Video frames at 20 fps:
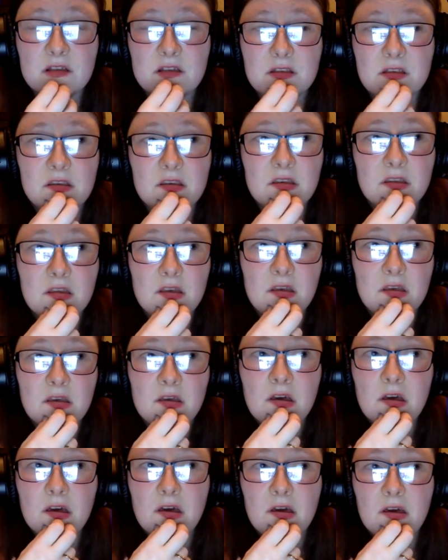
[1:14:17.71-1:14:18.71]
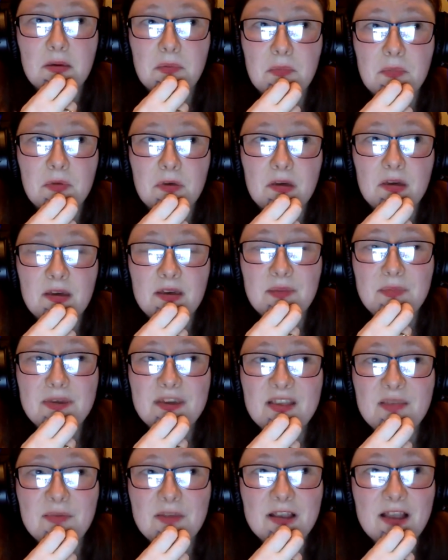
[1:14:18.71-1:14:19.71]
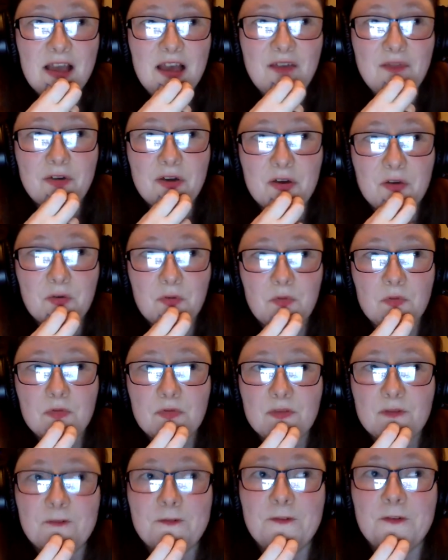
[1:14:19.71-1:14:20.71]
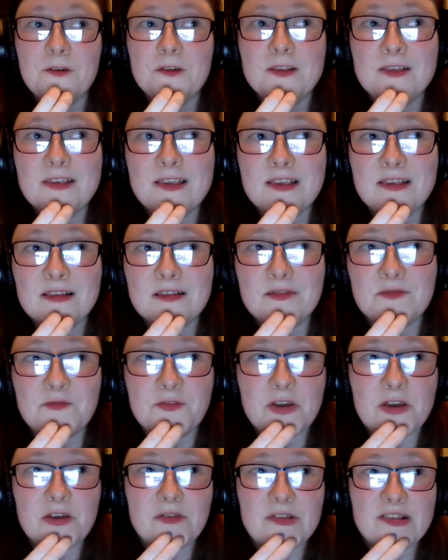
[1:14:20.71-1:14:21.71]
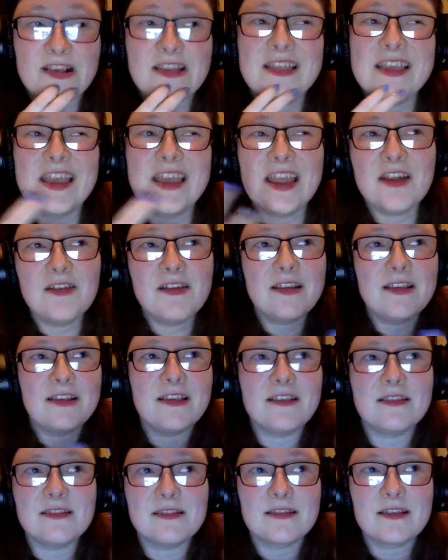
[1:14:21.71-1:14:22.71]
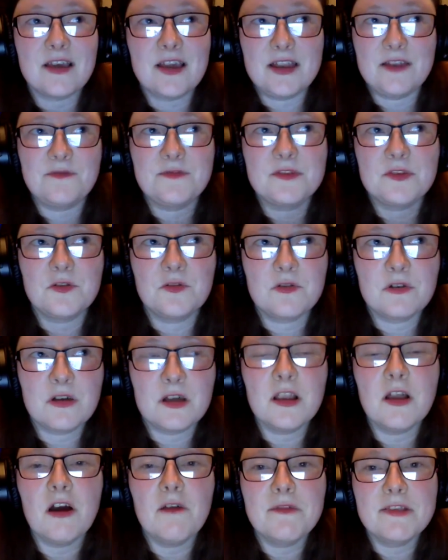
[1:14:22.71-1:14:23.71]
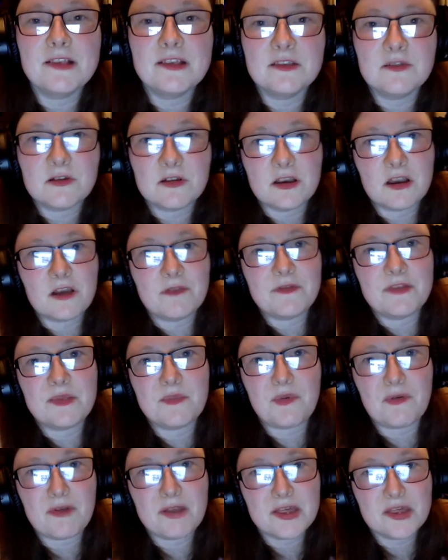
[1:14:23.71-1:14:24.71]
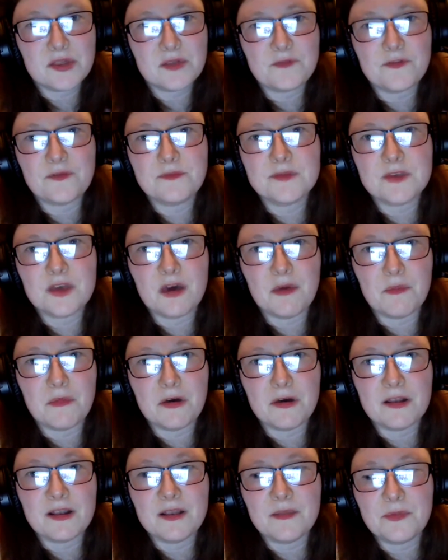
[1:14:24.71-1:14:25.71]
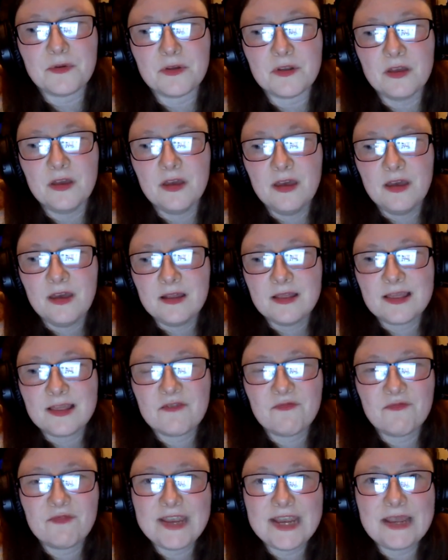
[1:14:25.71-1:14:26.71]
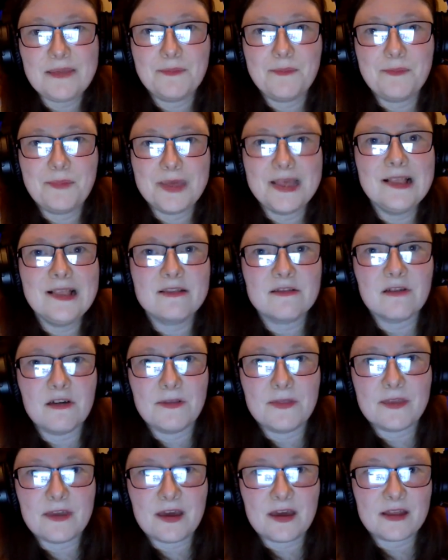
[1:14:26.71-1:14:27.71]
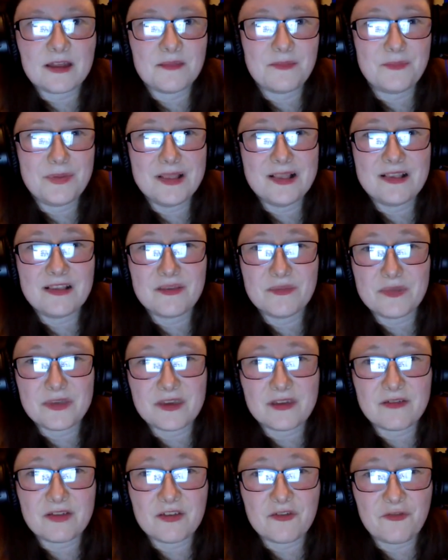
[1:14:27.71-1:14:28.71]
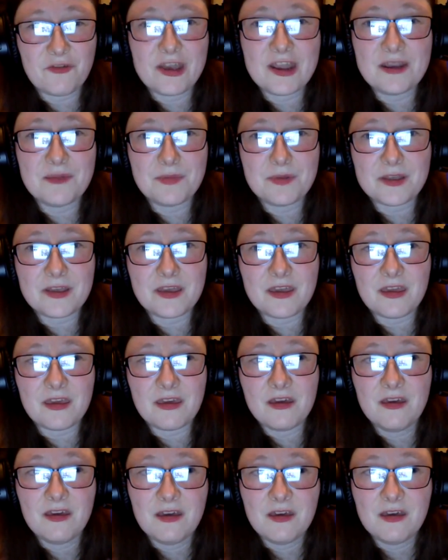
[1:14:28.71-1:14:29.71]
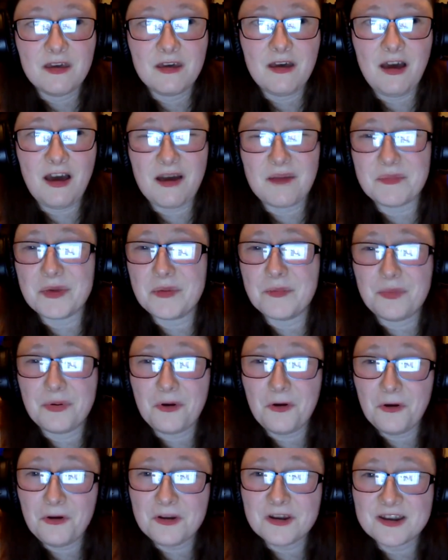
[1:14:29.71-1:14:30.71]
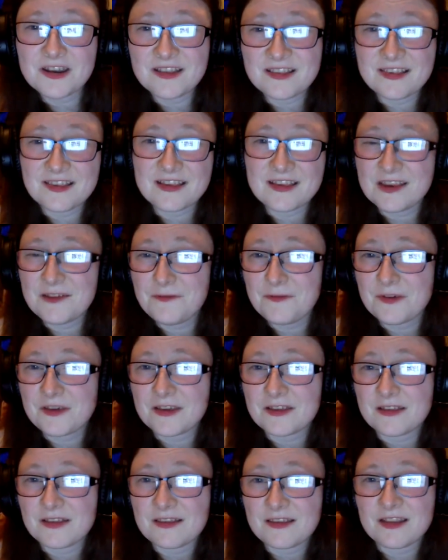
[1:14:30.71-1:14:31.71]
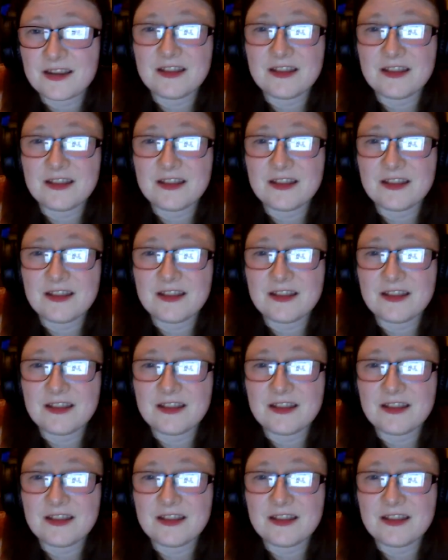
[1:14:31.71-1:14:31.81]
And um, it makes me laugh how the first season of Drag Race and the early seasons kind of took uh, obviously took a lot of inspiration from Top Model, but like really built on that and built something incredibly um, important and significant.